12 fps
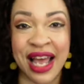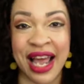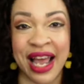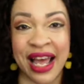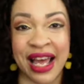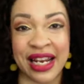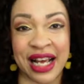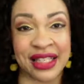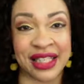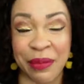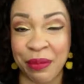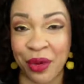And at
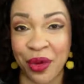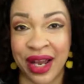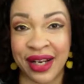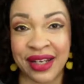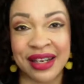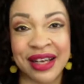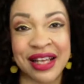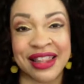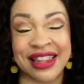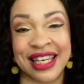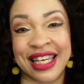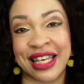some point,
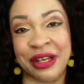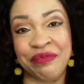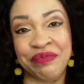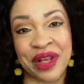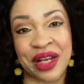the